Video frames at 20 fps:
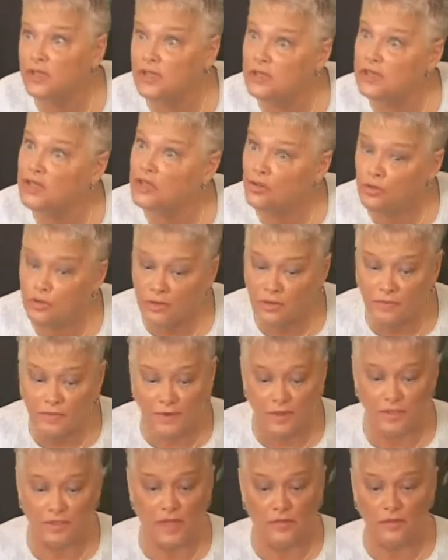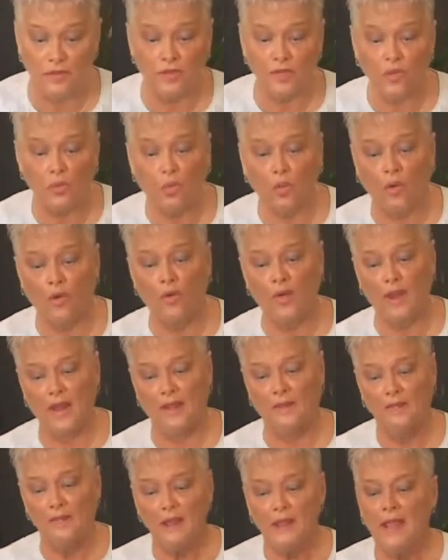in the universe other than worry.
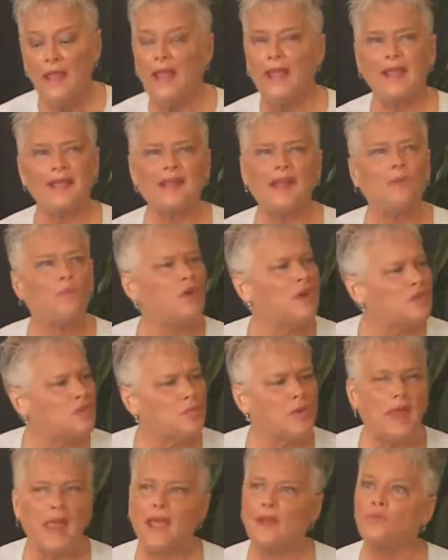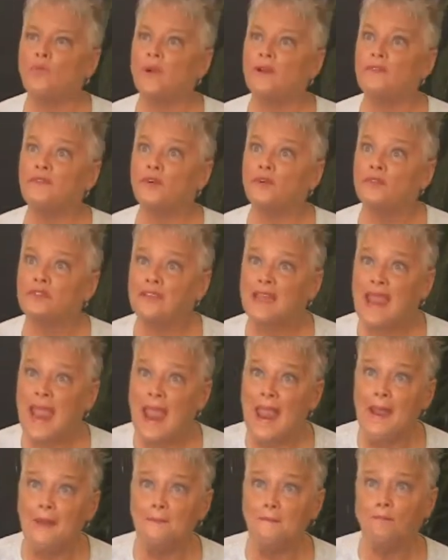And I wish we had one of those
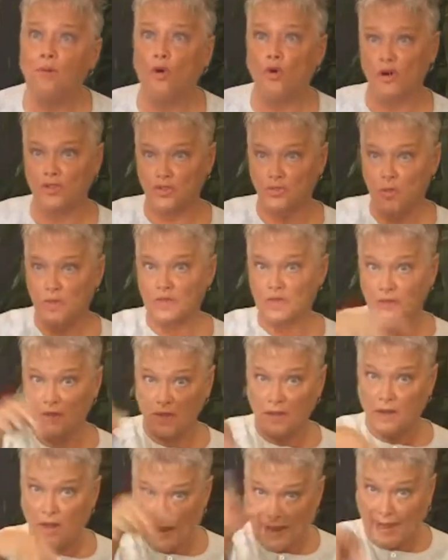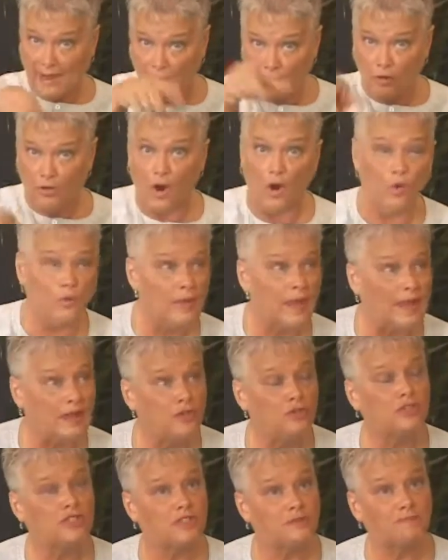game boards with the little arrow that you
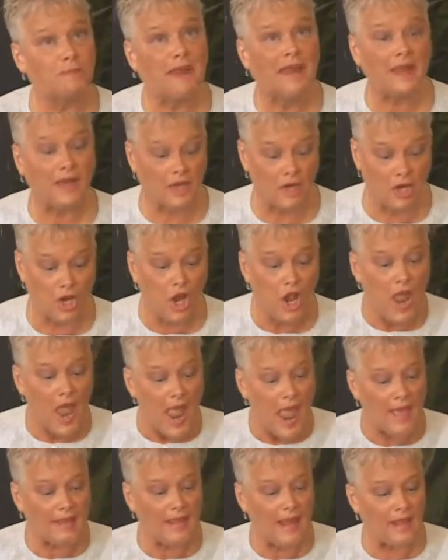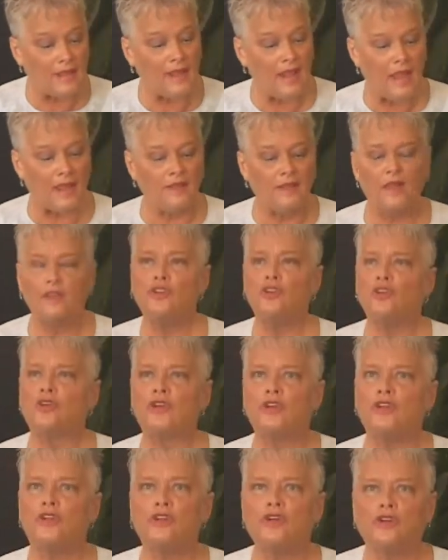spin, and you
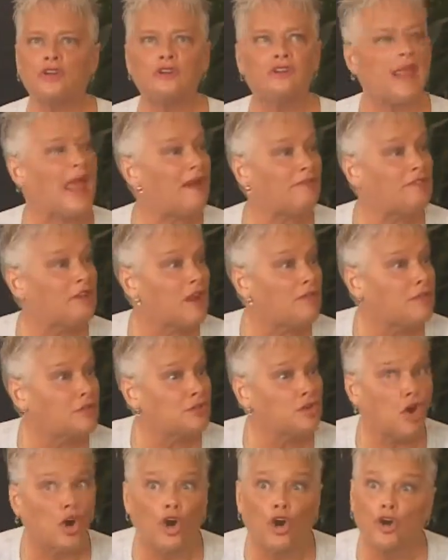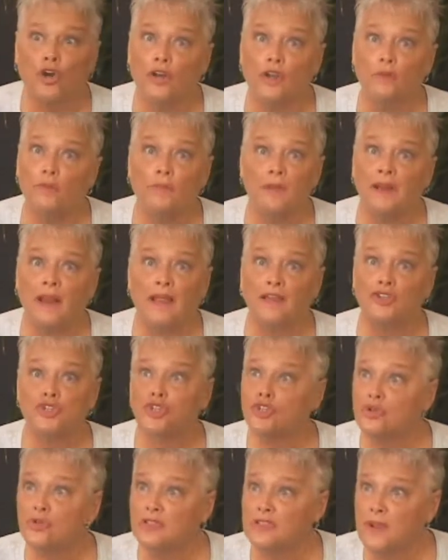could have another turn. It'd be like
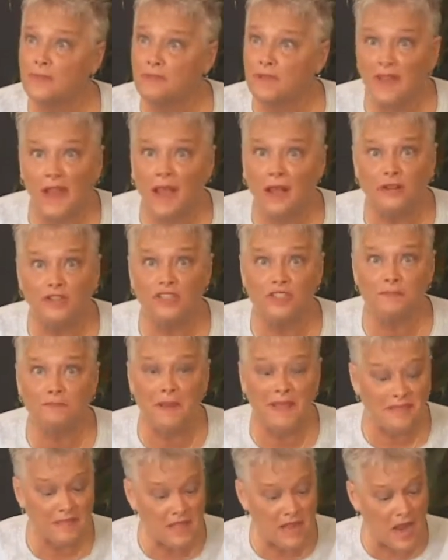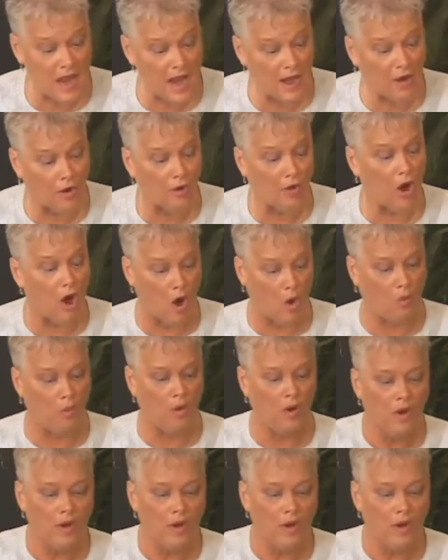choose something else, spin the arrow.